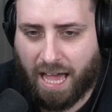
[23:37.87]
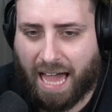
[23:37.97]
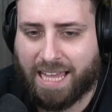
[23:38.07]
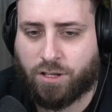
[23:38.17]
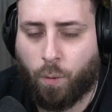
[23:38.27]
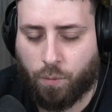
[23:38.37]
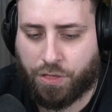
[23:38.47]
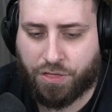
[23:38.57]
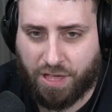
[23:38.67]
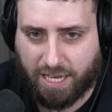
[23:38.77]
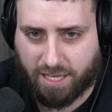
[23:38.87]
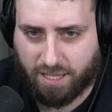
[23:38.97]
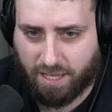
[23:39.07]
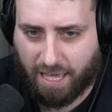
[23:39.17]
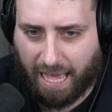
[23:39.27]
I don't think
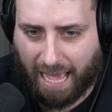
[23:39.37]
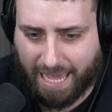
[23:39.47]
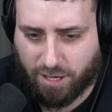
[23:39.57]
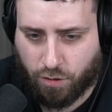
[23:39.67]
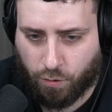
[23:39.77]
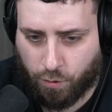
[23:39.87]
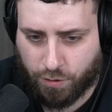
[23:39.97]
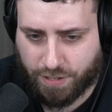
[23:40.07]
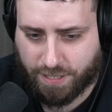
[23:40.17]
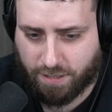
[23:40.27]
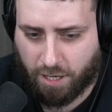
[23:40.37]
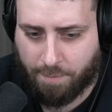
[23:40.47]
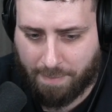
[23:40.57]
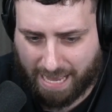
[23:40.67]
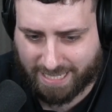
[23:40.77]
I could
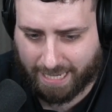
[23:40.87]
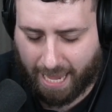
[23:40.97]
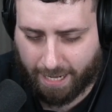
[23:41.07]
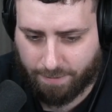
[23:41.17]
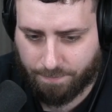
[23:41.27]
Amass again.